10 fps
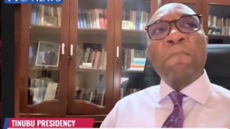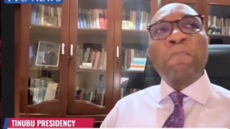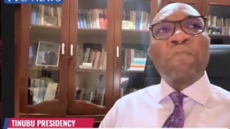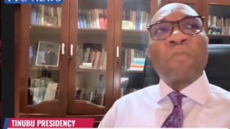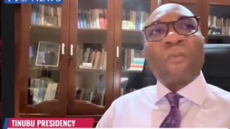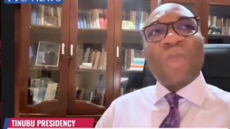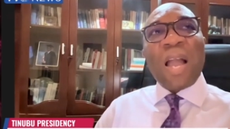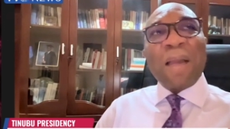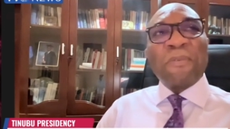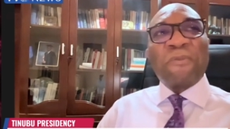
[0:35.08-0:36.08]
Um,
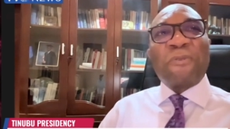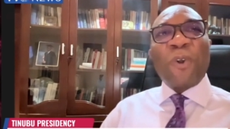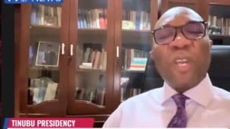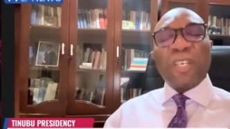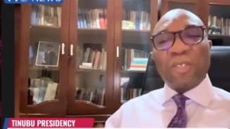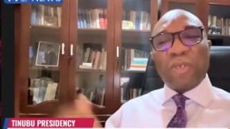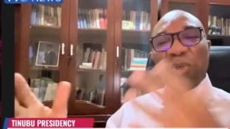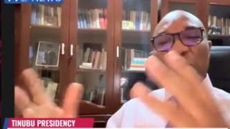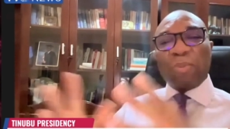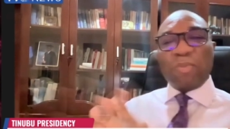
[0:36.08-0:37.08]
I've been
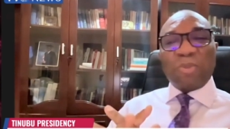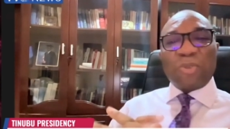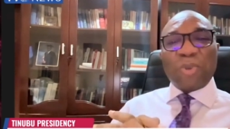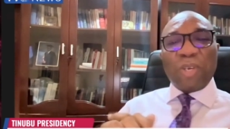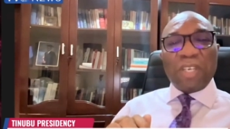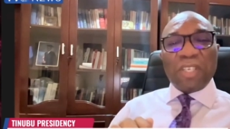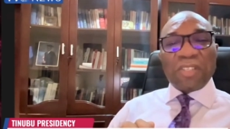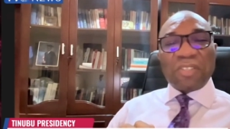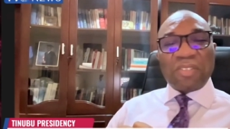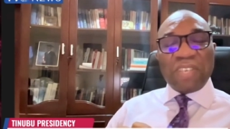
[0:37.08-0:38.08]
following, you know,
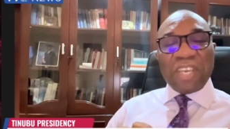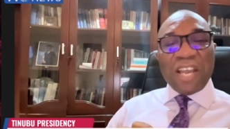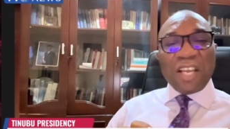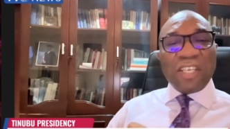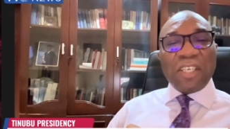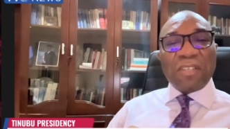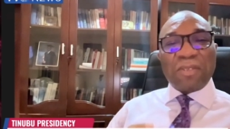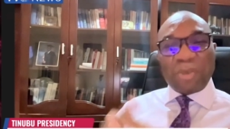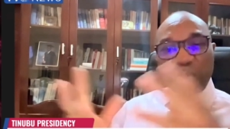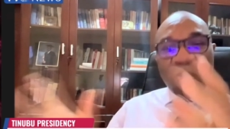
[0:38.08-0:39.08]
stories
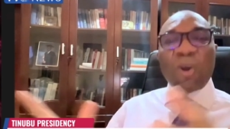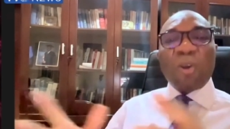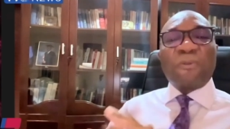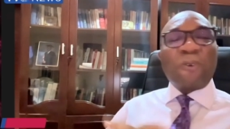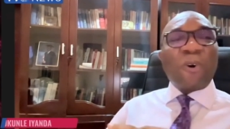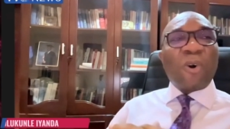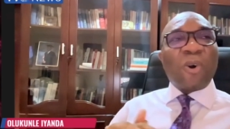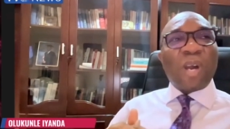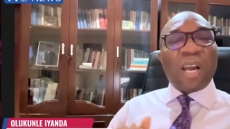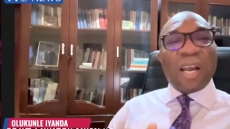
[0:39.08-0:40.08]
regarding, you know,
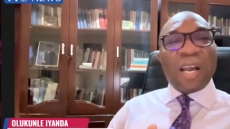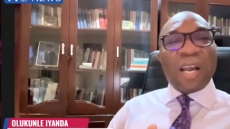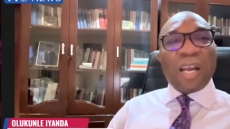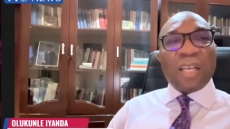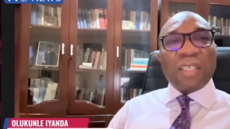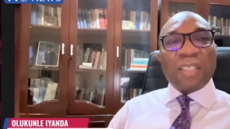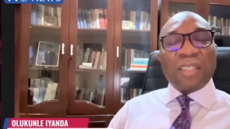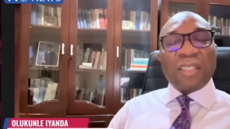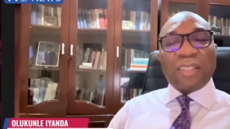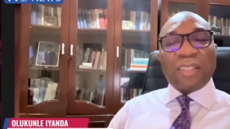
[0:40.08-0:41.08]
call for uh,
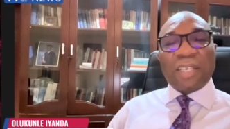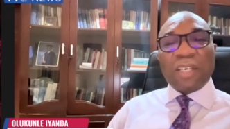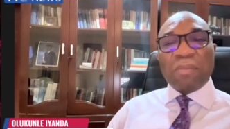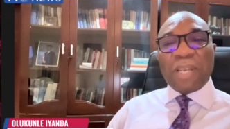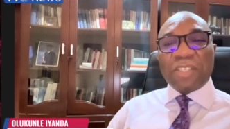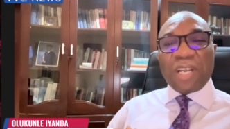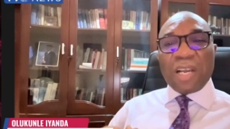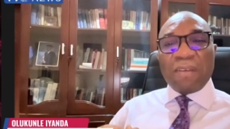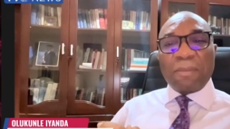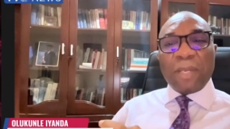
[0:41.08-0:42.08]
interim national
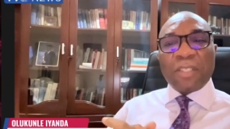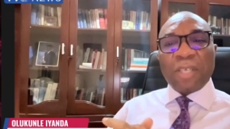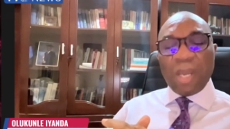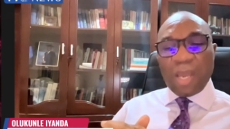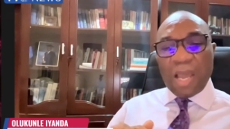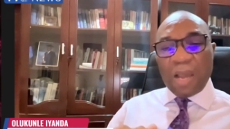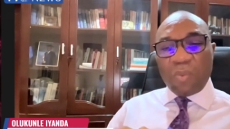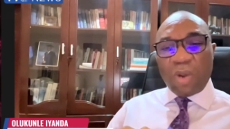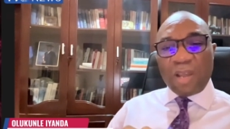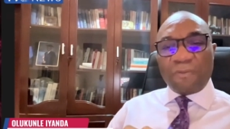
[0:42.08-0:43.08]
government
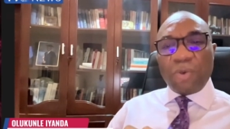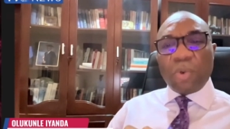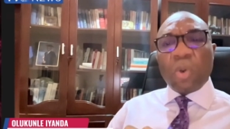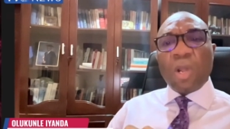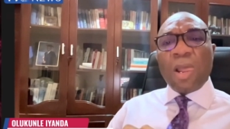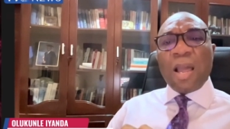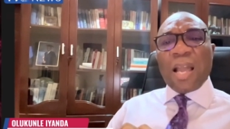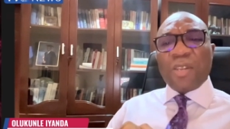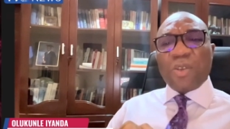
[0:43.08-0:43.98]
and what have you.